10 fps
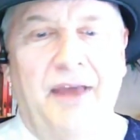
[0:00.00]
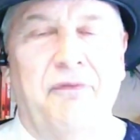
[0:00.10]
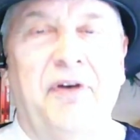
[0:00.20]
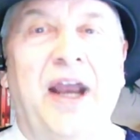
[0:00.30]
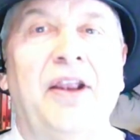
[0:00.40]

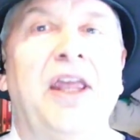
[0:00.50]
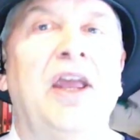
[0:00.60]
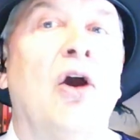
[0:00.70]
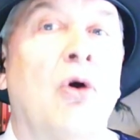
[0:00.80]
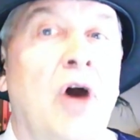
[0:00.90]
Finally,
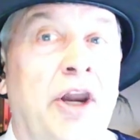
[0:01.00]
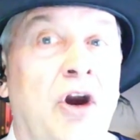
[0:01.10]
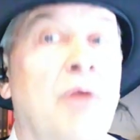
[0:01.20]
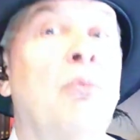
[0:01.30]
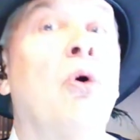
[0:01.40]

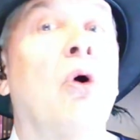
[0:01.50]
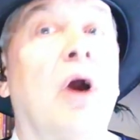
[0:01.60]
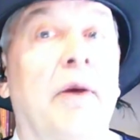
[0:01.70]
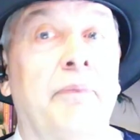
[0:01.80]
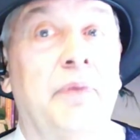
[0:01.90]
Quanar
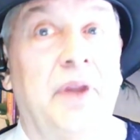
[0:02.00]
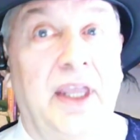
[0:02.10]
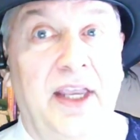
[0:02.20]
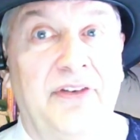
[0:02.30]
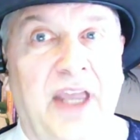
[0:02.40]
Moore,
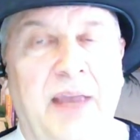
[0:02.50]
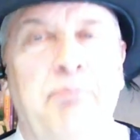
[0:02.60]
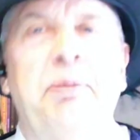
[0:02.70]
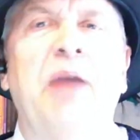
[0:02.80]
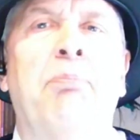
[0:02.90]
He's a
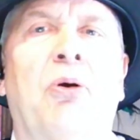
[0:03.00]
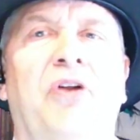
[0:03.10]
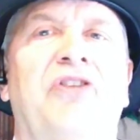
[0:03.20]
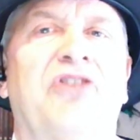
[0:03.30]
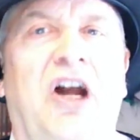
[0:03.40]
big,
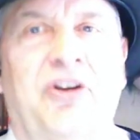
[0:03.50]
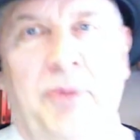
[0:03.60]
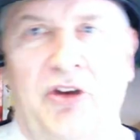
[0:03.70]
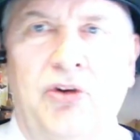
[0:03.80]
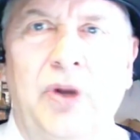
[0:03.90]
burly
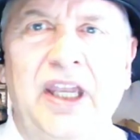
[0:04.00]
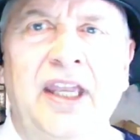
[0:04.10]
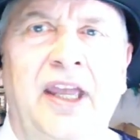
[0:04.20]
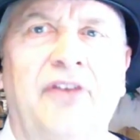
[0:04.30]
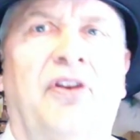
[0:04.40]
Scotsman, so he
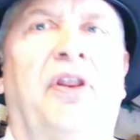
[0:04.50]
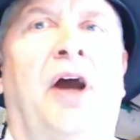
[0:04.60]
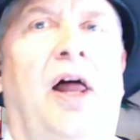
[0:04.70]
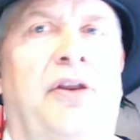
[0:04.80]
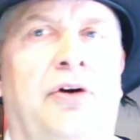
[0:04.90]
is the
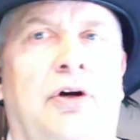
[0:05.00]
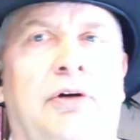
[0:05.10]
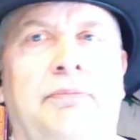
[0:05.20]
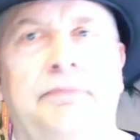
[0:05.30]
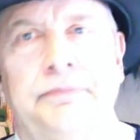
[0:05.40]
Highlander.
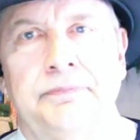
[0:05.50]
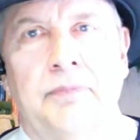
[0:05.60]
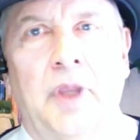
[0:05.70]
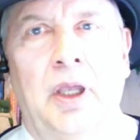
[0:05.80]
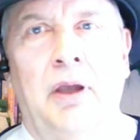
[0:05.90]

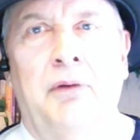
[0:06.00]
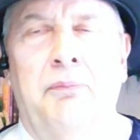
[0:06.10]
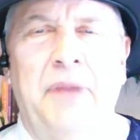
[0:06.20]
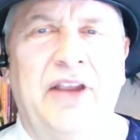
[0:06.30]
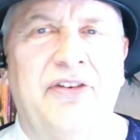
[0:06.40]

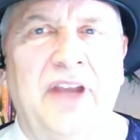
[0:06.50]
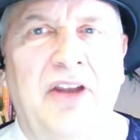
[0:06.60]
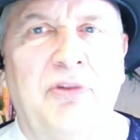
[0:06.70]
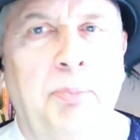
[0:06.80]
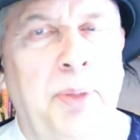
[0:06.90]
Makes
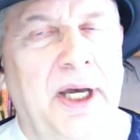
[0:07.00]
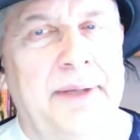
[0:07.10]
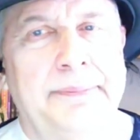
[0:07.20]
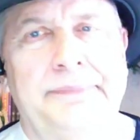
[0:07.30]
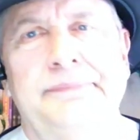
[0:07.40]
sense, but
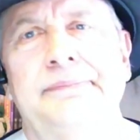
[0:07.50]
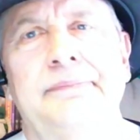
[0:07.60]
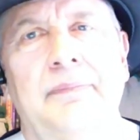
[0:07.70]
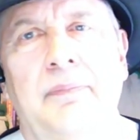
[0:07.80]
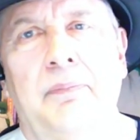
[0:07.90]

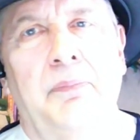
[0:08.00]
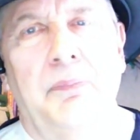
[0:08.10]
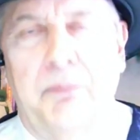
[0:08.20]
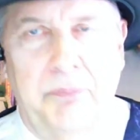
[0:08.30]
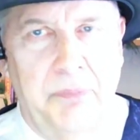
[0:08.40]

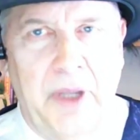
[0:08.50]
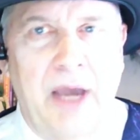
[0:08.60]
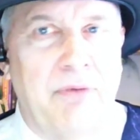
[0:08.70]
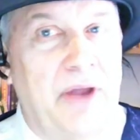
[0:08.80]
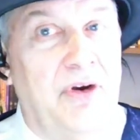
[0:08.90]

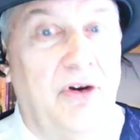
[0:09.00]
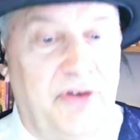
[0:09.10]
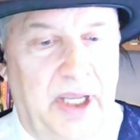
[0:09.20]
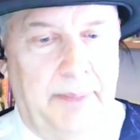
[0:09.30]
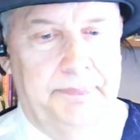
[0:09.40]
I'd rather hear his
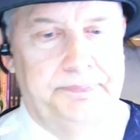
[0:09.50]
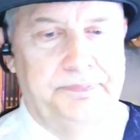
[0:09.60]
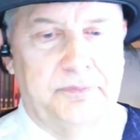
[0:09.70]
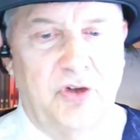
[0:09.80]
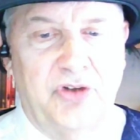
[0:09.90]
name.
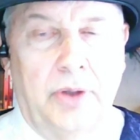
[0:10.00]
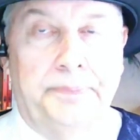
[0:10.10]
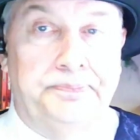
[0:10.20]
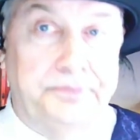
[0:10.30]
So